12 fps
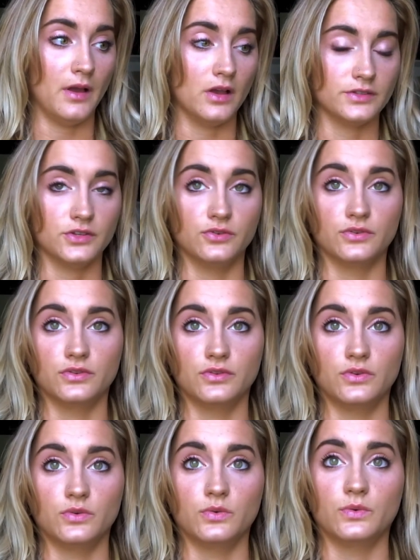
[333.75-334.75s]
Also,
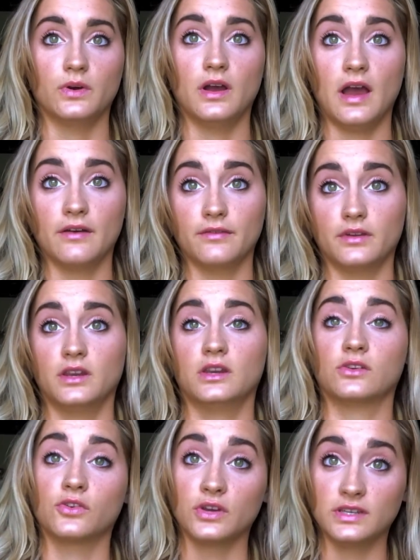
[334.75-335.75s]
you have an
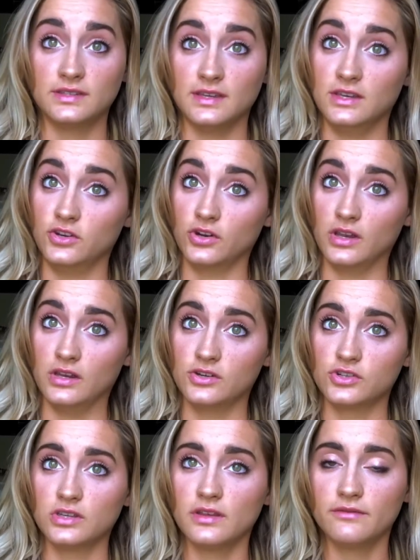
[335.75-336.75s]
increase in your
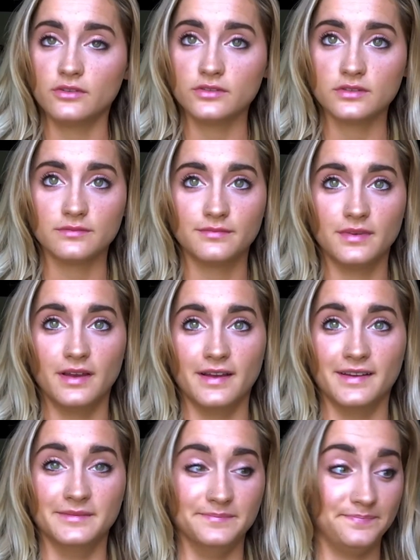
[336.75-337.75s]
energy levels.
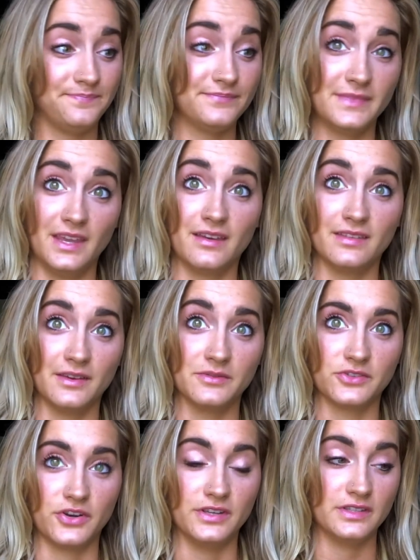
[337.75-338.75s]
Yeah, that
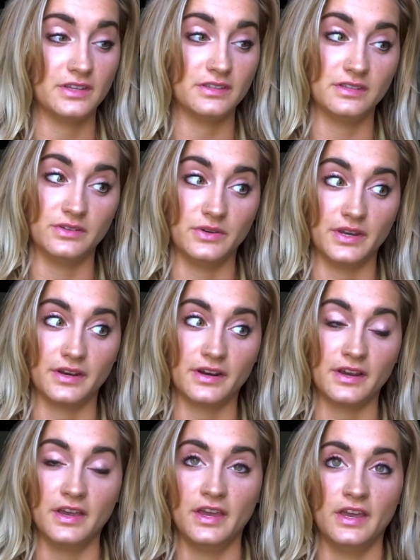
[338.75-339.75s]
was crazy to
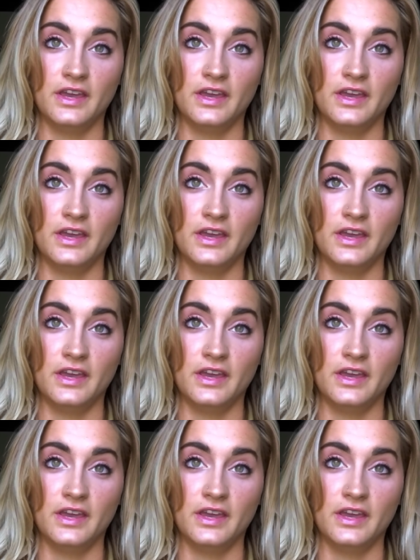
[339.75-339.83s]
hear.